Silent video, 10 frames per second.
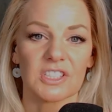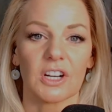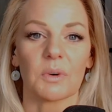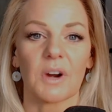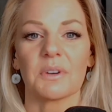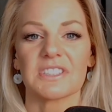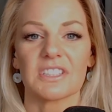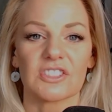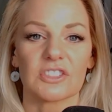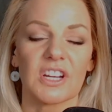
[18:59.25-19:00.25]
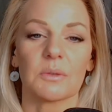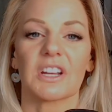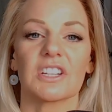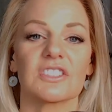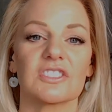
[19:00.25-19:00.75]
We're always on a screen.
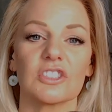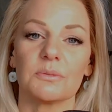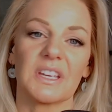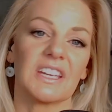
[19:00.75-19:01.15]
We're consuming,